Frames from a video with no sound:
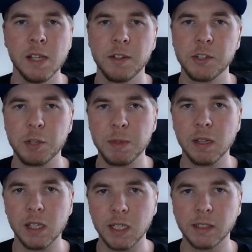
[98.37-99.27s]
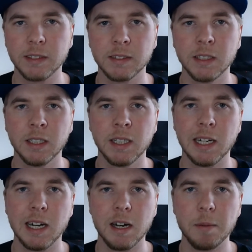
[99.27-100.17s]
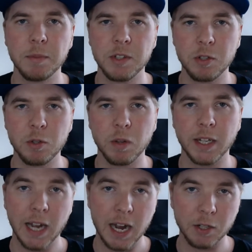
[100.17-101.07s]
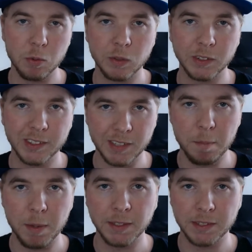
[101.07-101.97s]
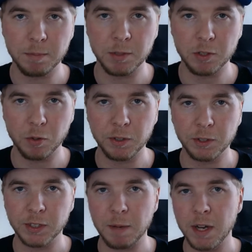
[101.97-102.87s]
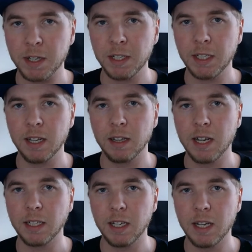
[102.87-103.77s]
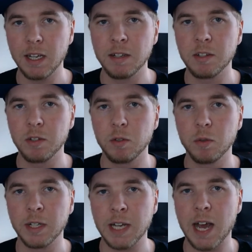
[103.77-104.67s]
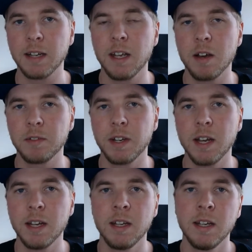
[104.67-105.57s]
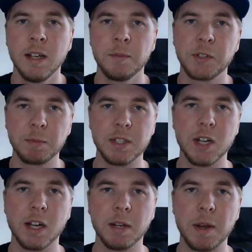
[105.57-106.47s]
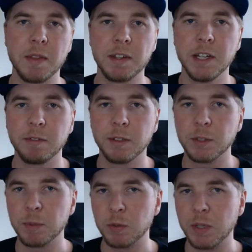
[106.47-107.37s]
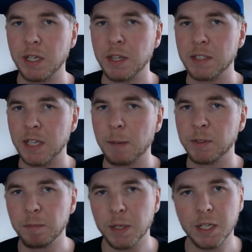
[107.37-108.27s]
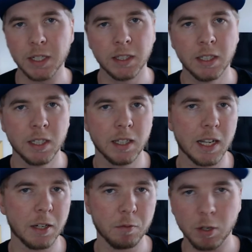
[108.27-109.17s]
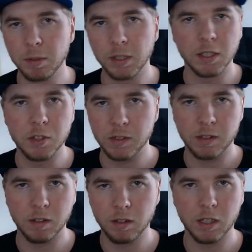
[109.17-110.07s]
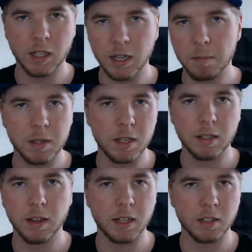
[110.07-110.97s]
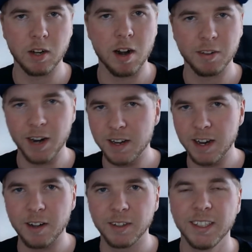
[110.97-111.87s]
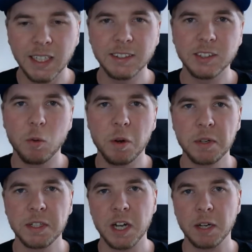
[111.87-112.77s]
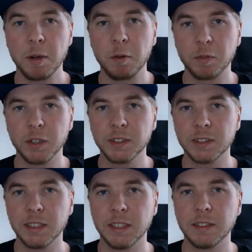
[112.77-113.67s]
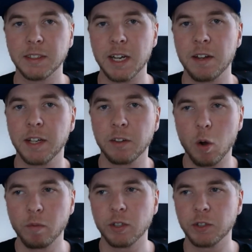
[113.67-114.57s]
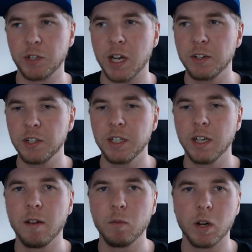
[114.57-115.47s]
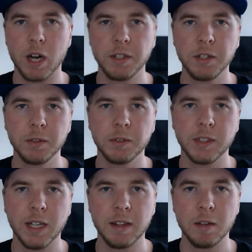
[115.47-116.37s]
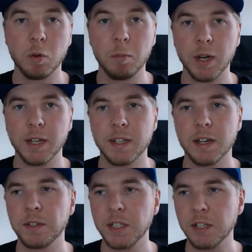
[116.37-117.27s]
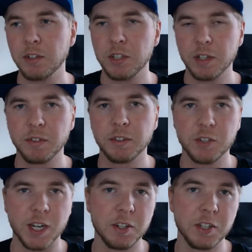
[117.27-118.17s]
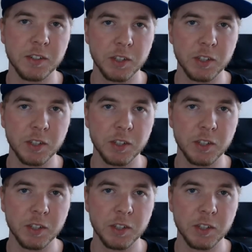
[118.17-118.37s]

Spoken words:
There should be links to like actual step-by-step tutorials. I'm not going to get like into an ad account today. I'm just going to be talking about the difference between the types of bidding, like verbally just looking at me like you are right now. And so what I want to talk about first is kind of like the overall strategy of what I use, and then we'll break down each different strategy.